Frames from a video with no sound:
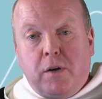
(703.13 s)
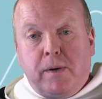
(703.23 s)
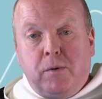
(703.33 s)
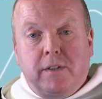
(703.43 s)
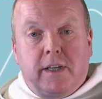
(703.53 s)

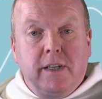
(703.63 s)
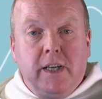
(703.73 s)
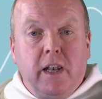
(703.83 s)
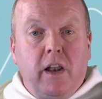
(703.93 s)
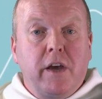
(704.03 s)
about that
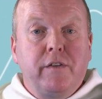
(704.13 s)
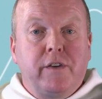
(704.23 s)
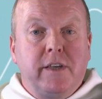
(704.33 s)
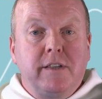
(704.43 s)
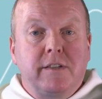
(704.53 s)

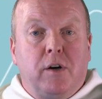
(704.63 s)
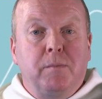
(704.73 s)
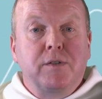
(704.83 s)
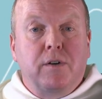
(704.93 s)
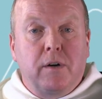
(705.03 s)
life is
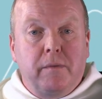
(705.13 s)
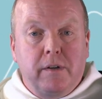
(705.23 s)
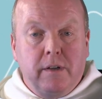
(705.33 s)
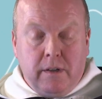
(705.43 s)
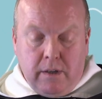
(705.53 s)
absurd.